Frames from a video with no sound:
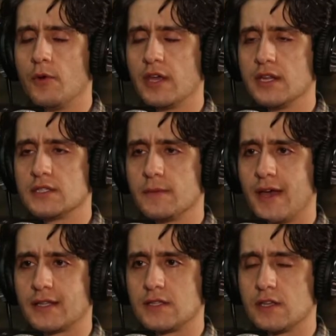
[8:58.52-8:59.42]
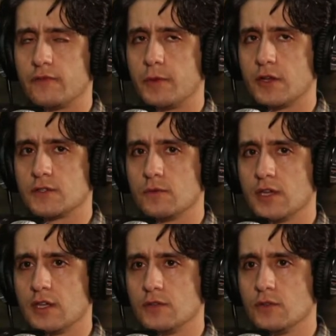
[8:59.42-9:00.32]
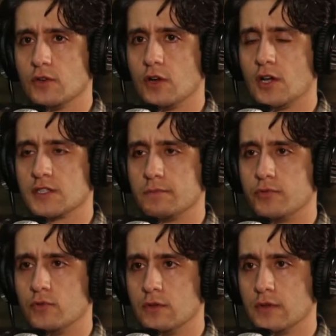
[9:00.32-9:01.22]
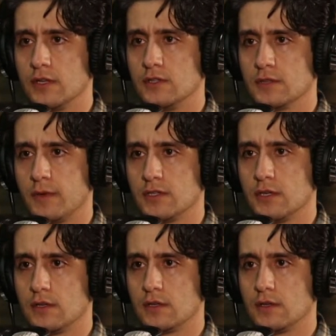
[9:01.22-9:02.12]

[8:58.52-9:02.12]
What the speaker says: want to get into some acting stuff, but I also want to get into your awesome pool that you just mentioned.